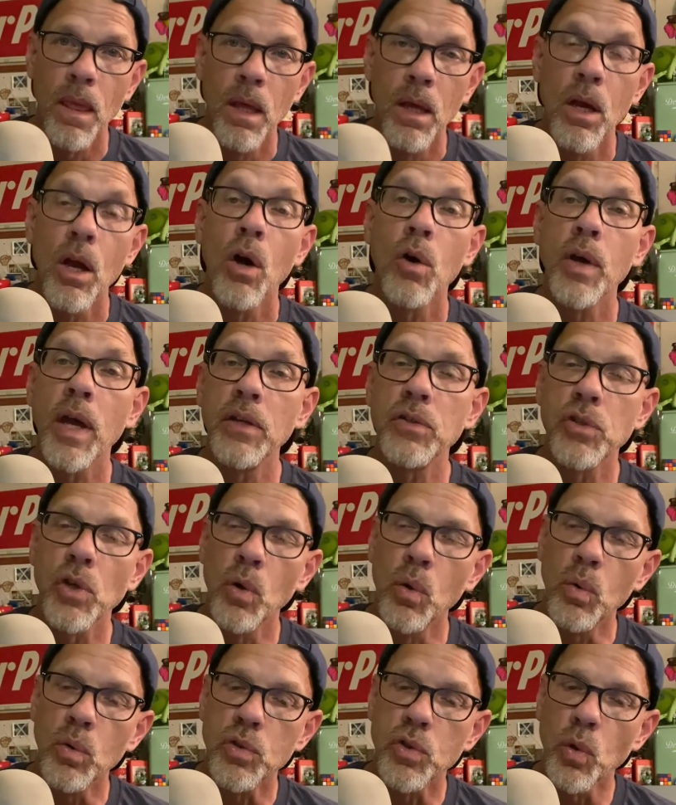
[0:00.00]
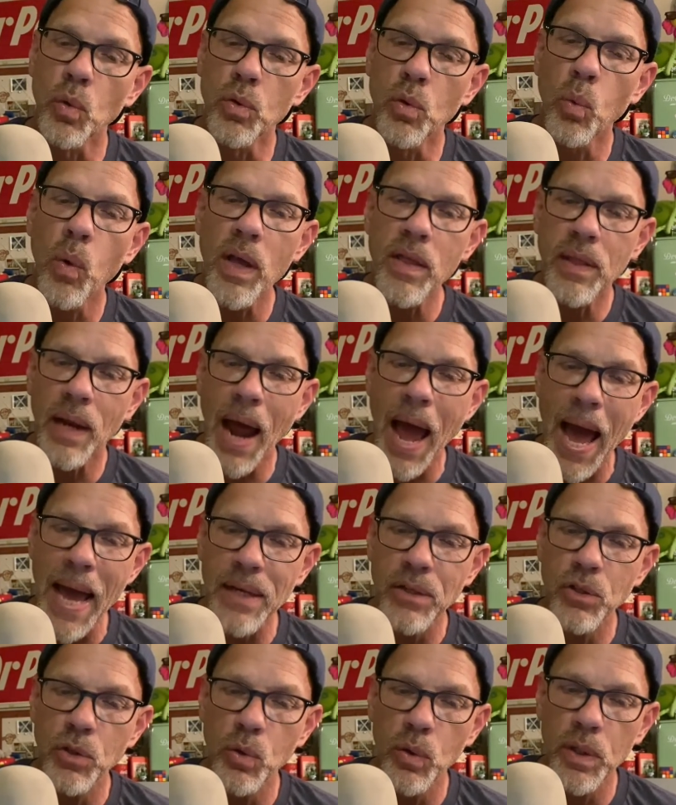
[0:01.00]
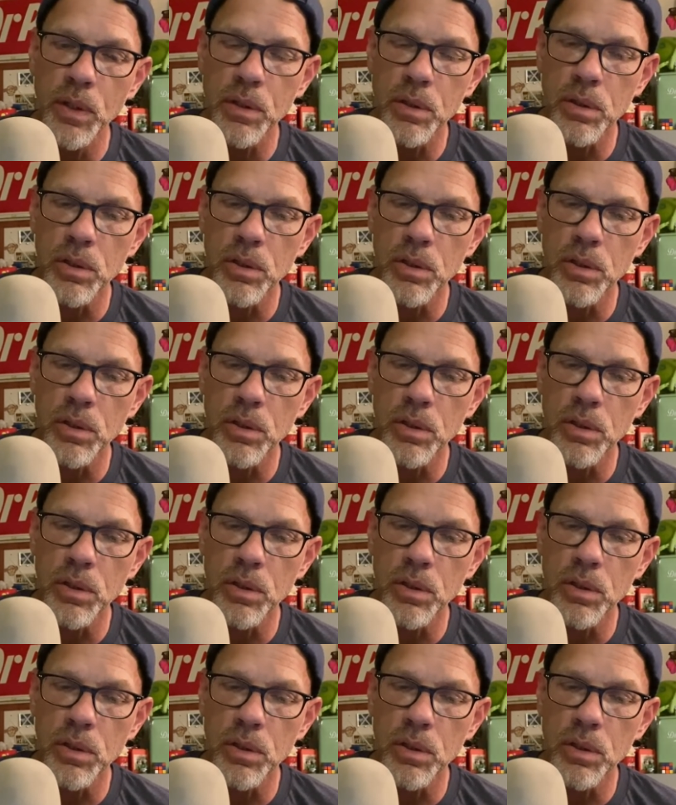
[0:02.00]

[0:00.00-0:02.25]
Okay, so so the way that I do it,